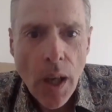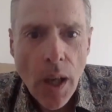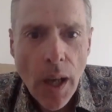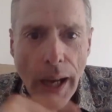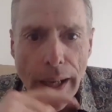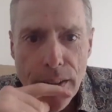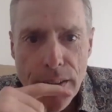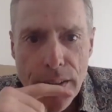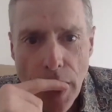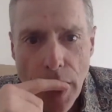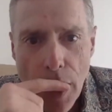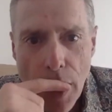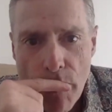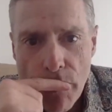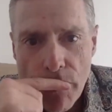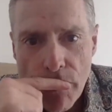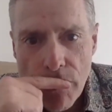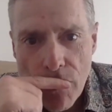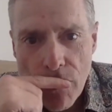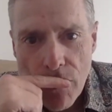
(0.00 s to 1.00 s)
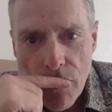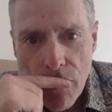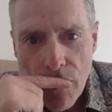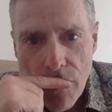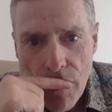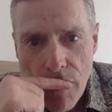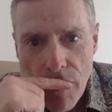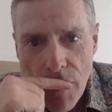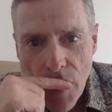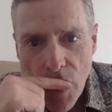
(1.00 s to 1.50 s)
And
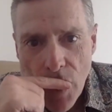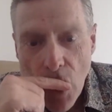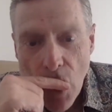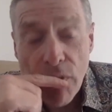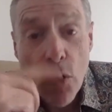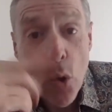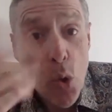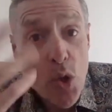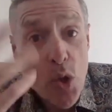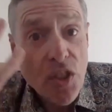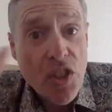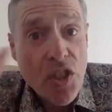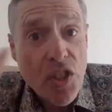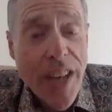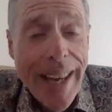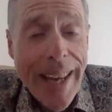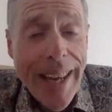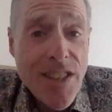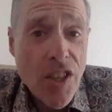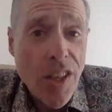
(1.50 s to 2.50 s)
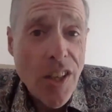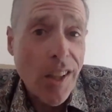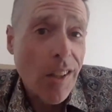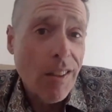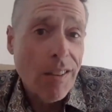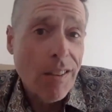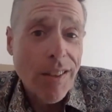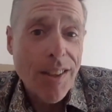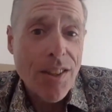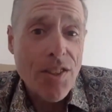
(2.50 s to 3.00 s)
of course, the
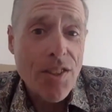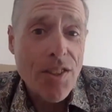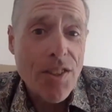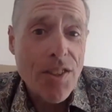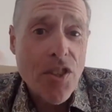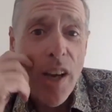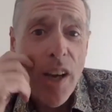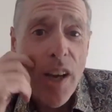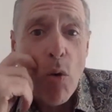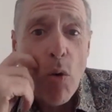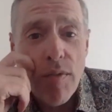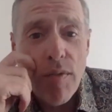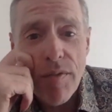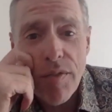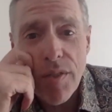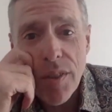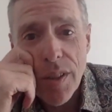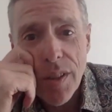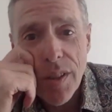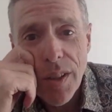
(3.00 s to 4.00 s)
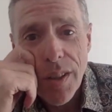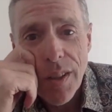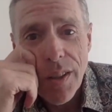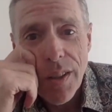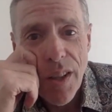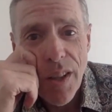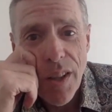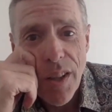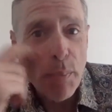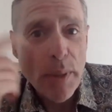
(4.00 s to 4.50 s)
sensing itself
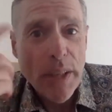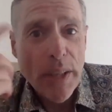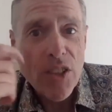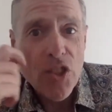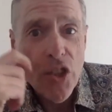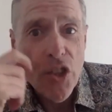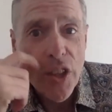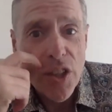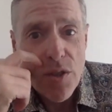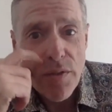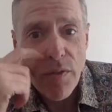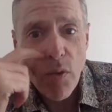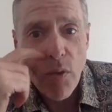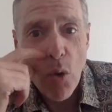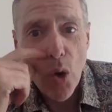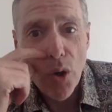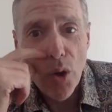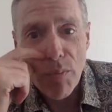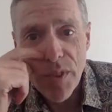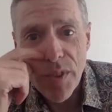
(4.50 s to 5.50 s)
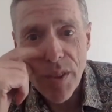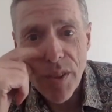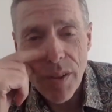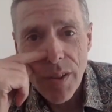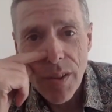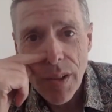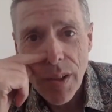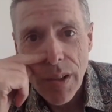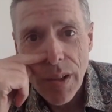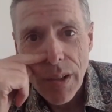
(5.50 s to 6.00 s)
is being transformed.
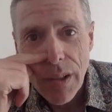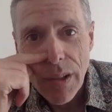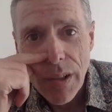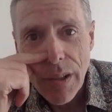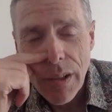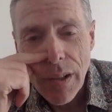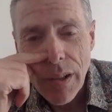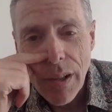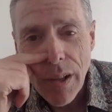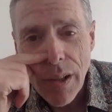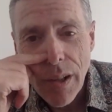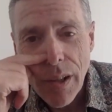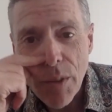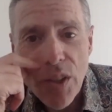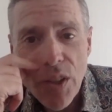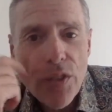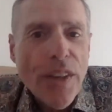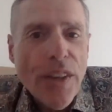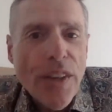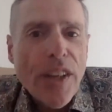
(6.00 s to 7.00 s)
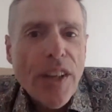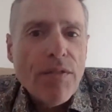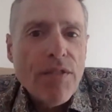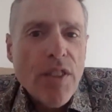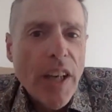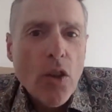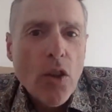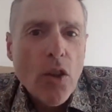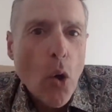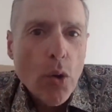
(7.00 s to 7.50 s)
I mean, if you think of
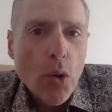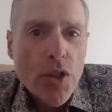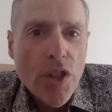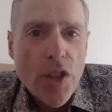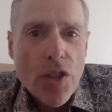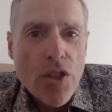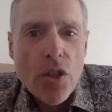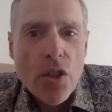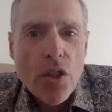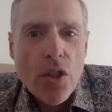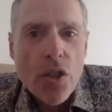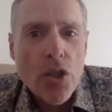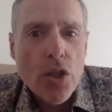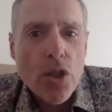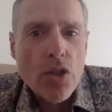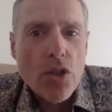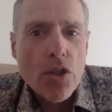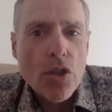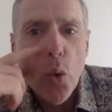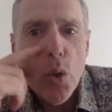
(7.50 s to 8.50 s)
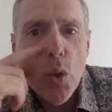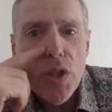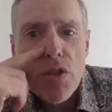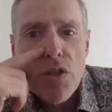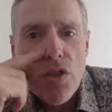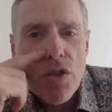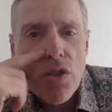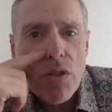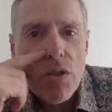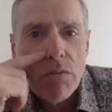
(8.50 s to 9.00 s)
technologies such as
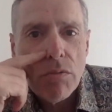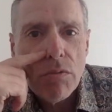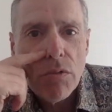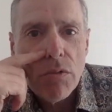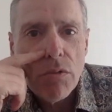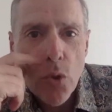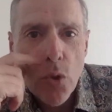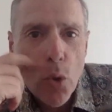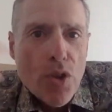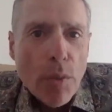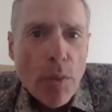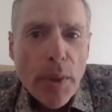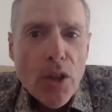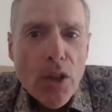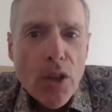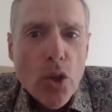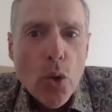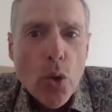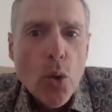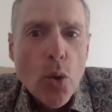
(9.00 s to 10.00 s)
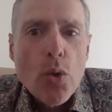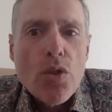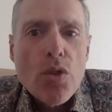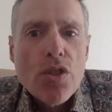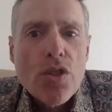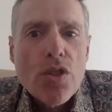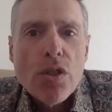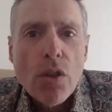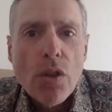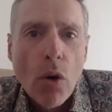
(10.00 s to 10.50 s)
drones are being
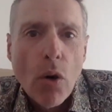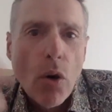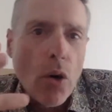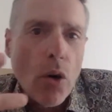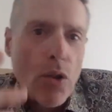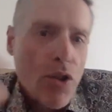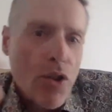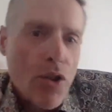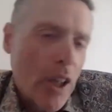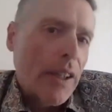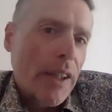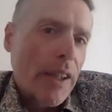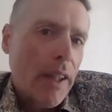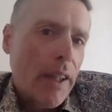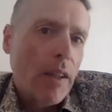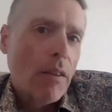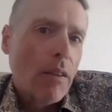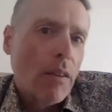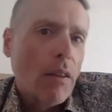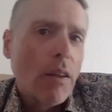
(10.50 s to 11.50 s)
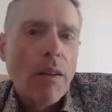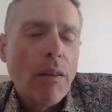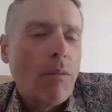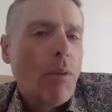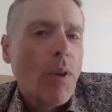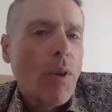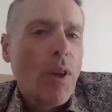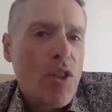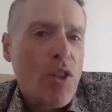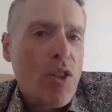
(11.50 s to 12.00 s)
used, or certainly
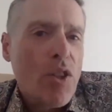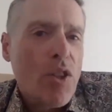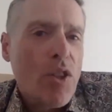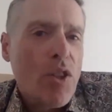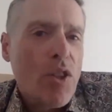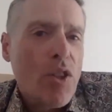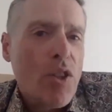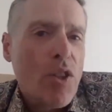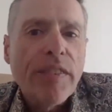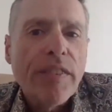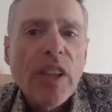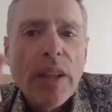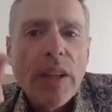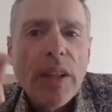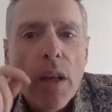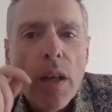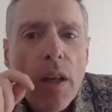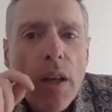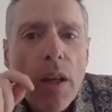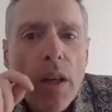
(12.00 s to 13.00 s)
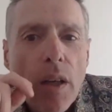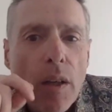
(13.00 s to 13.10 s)
exploratively